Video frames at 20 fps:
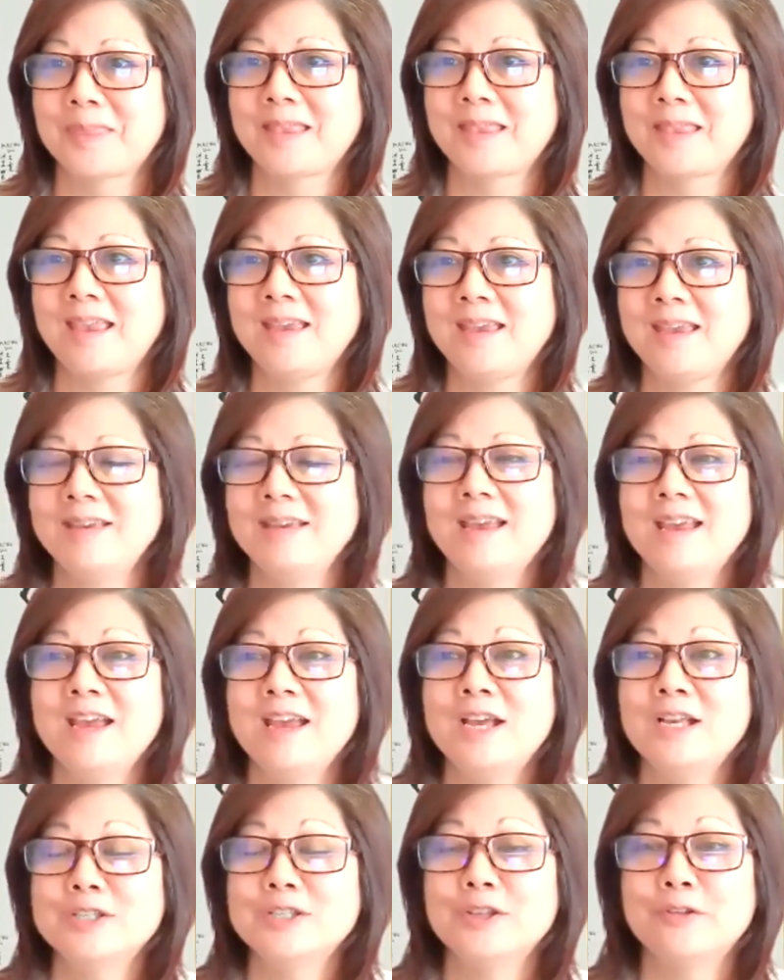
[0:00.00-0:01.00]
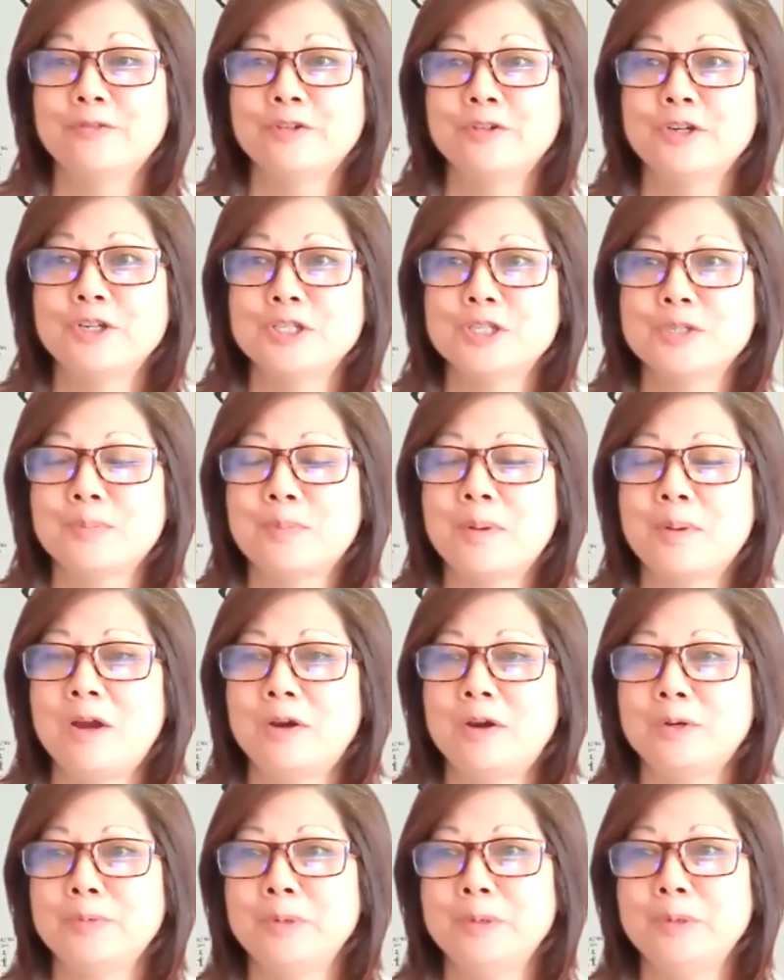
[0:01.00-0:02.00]
Okay, so the first
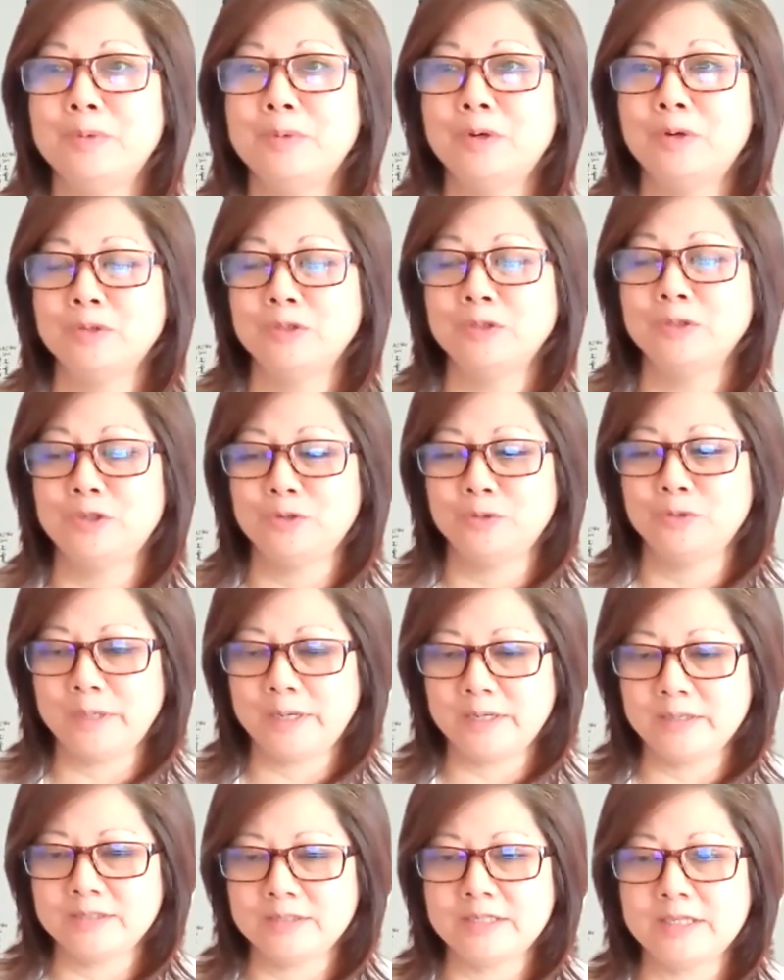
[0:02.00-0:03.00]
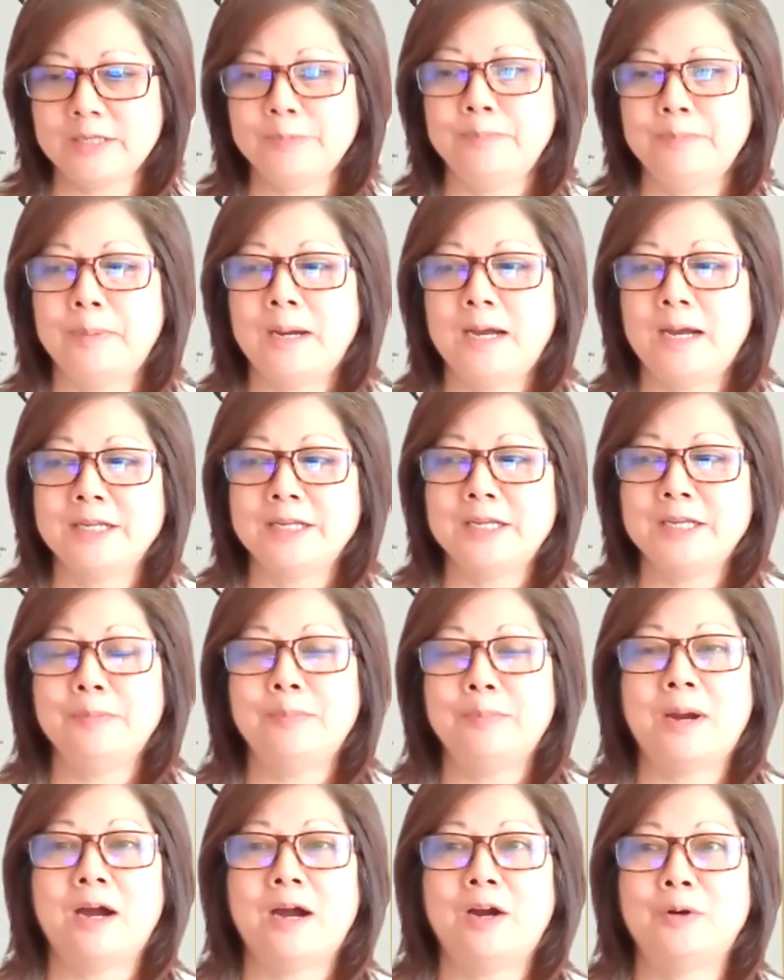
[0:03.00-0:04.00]
power we will do is the body
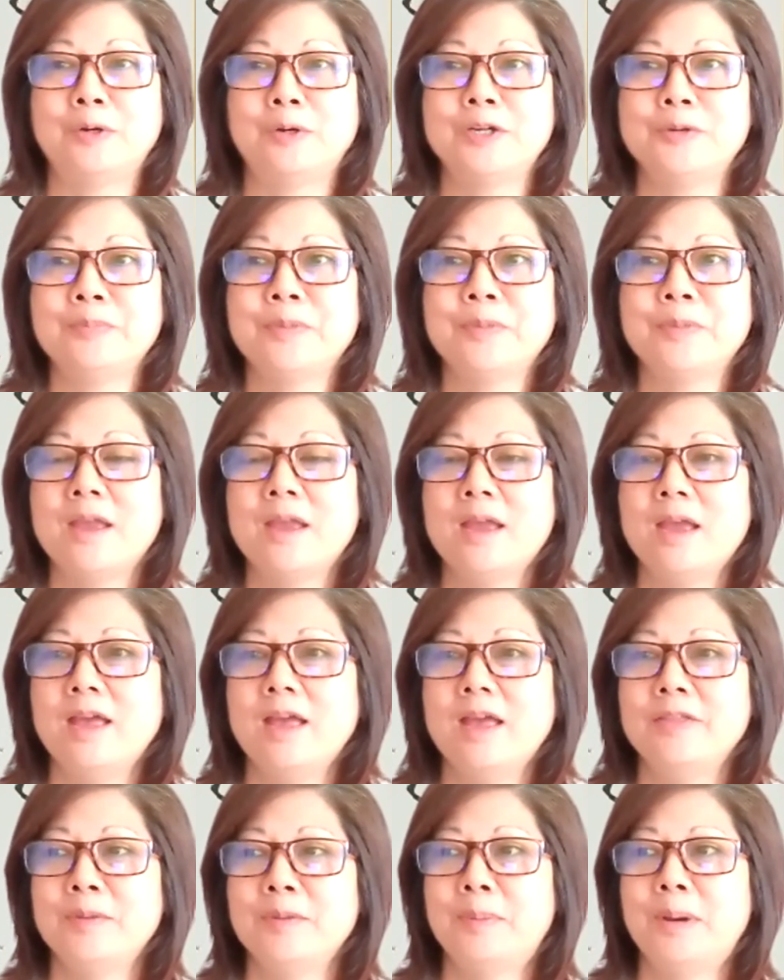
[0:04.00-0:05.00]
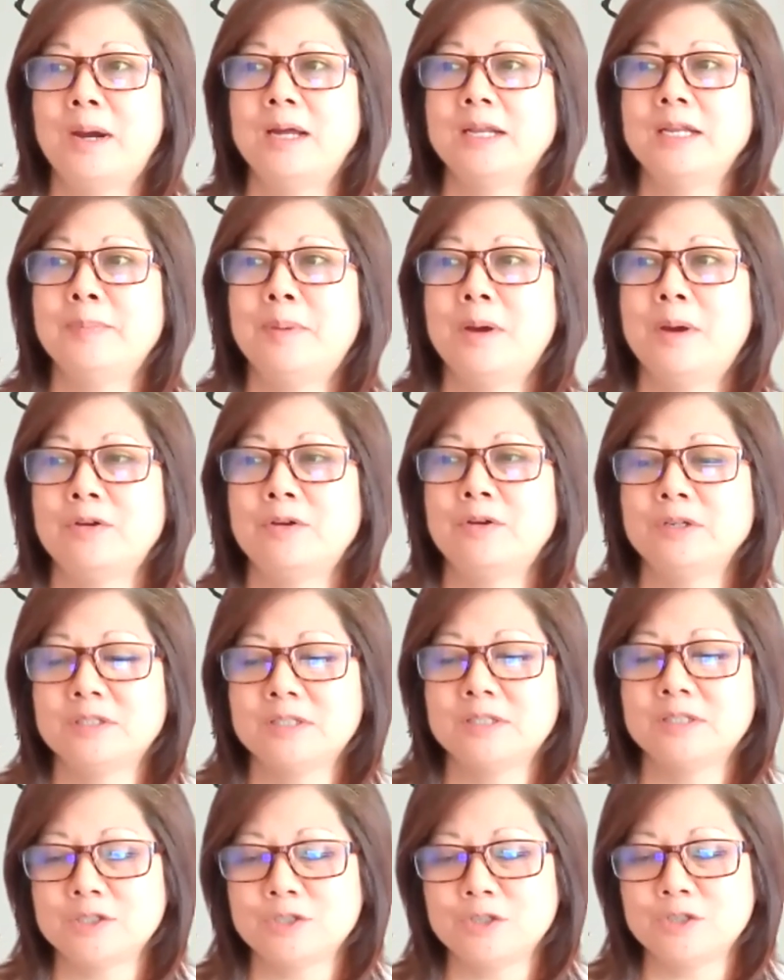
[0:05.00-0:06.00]
power. And the body power is
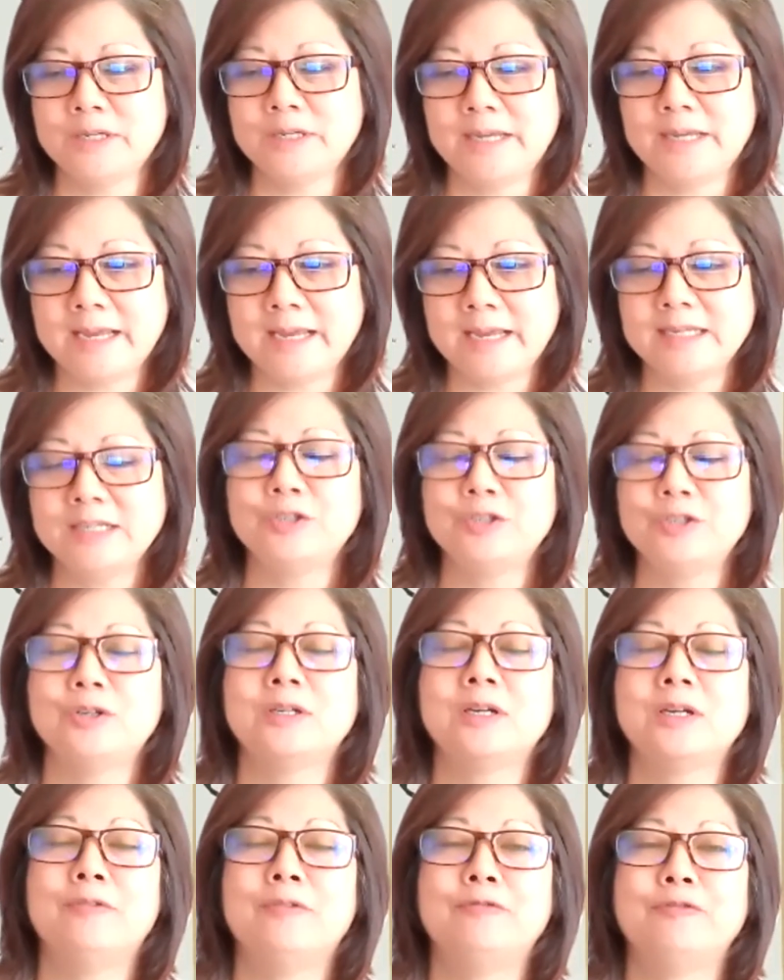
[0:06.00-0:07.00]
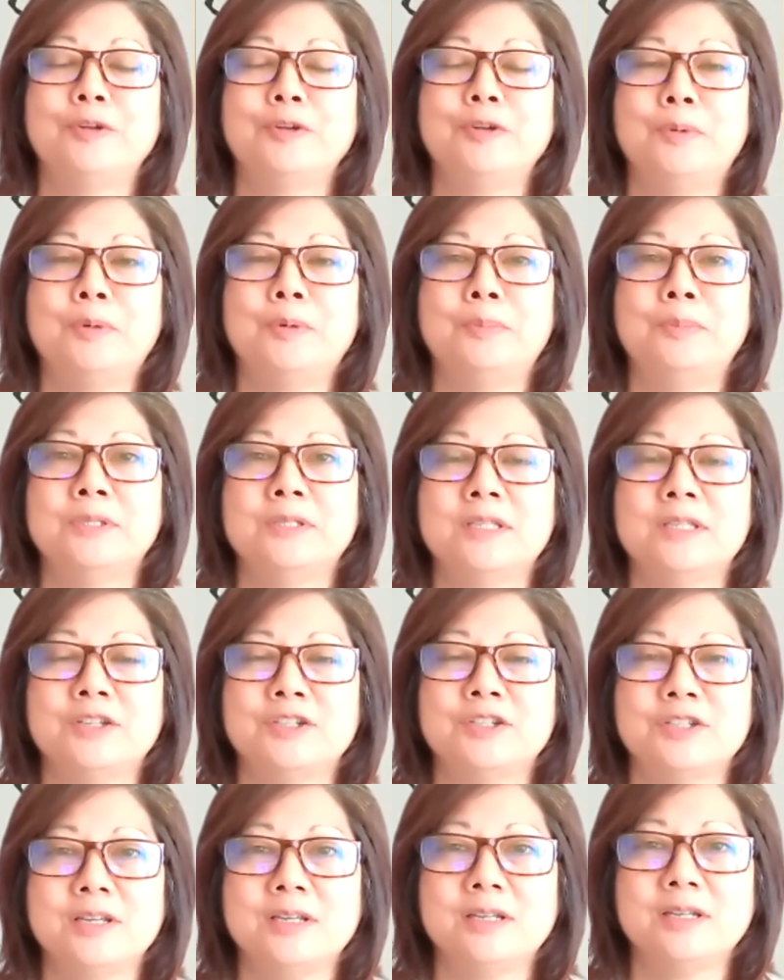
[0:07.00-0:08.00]
just to get into a comfortable
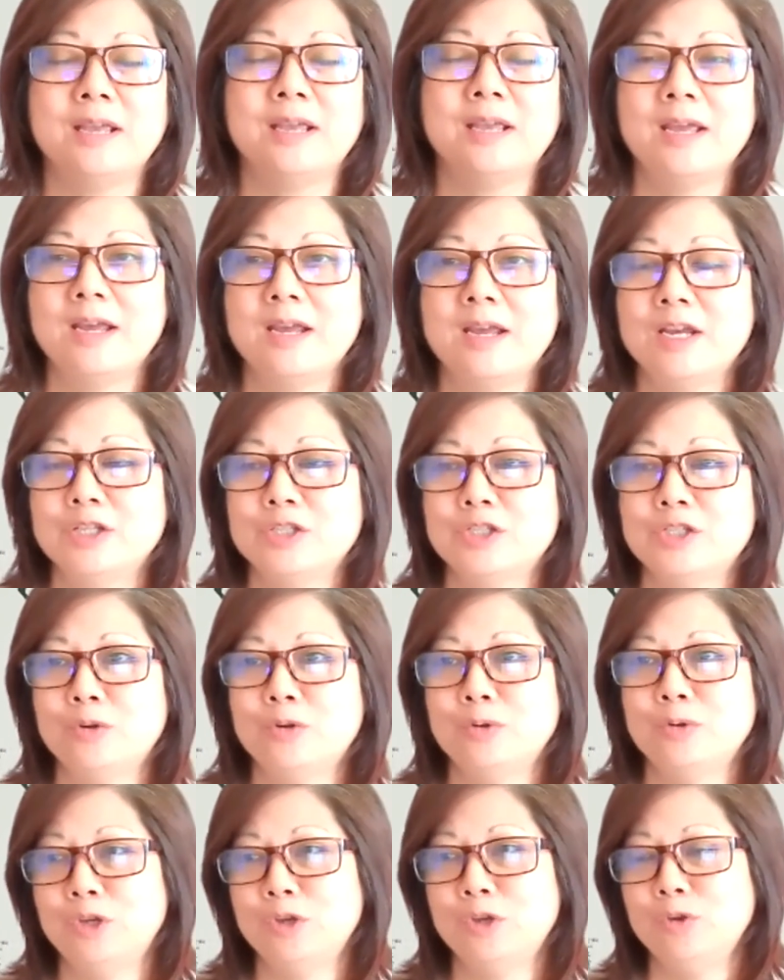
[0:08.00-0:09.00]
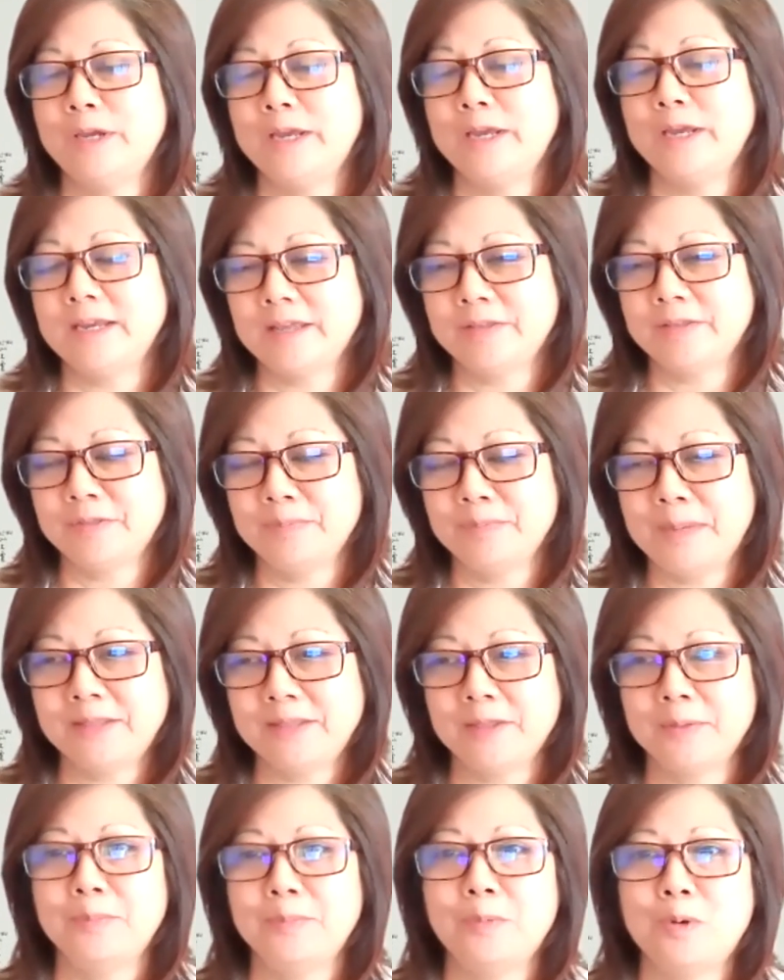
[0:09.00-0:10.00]
position so you can make
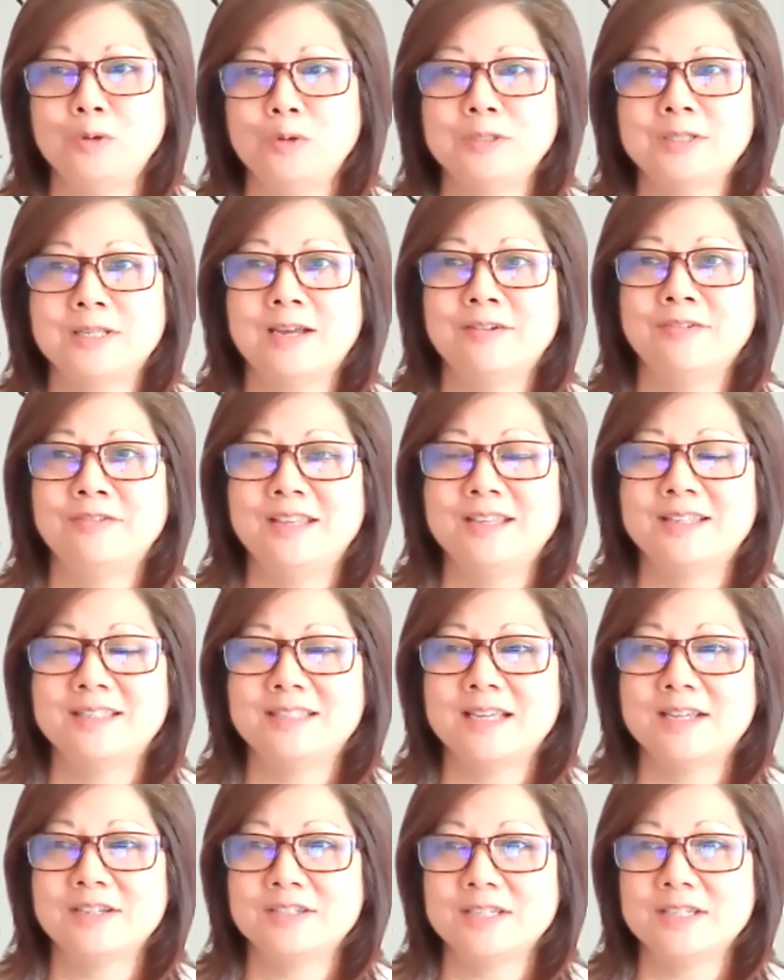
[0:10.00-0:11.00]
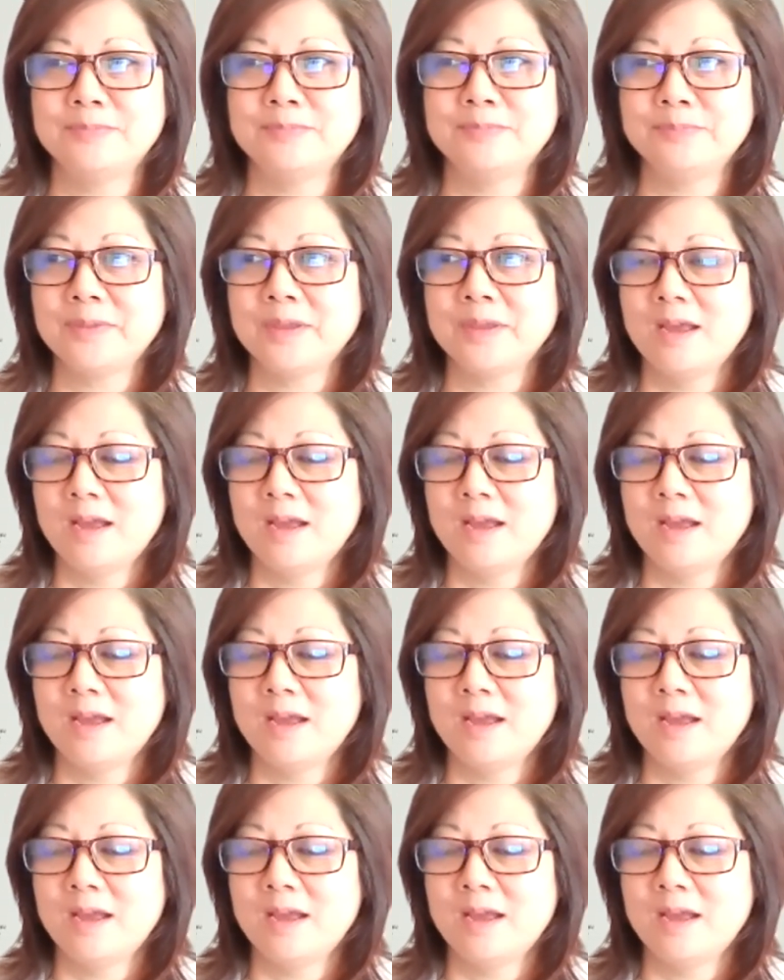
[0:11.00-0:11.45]
the most of the session.